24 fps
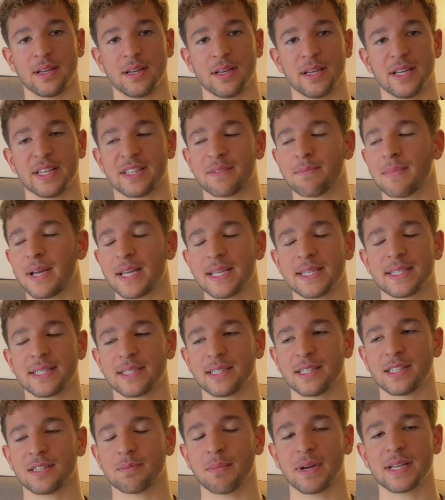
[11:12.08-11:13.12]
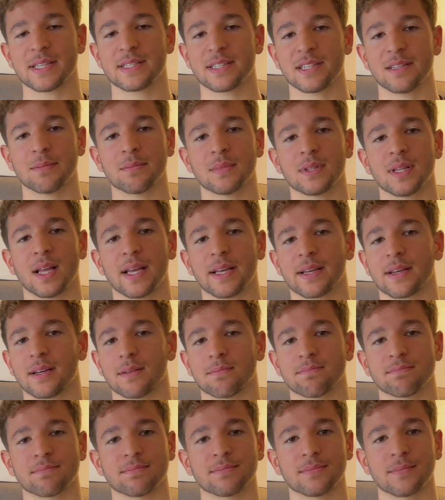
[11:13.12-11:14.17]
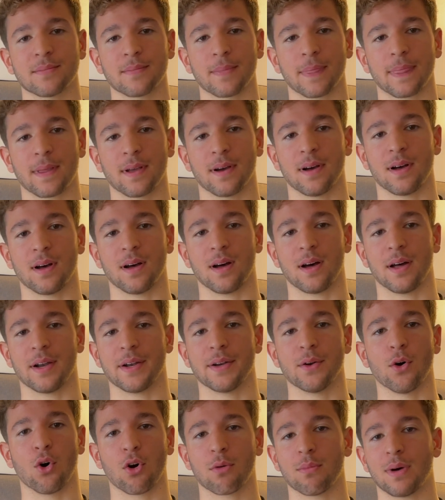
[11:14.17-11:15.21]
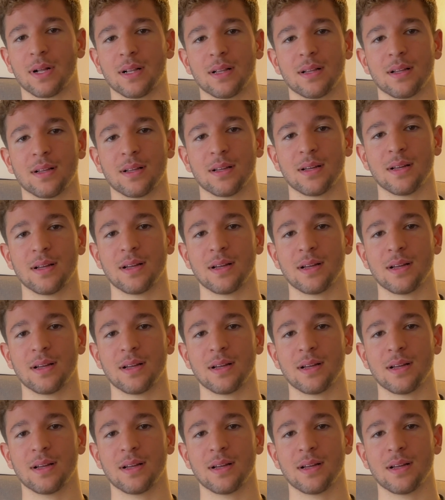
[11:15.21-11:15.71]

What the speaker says: It might seem like normal,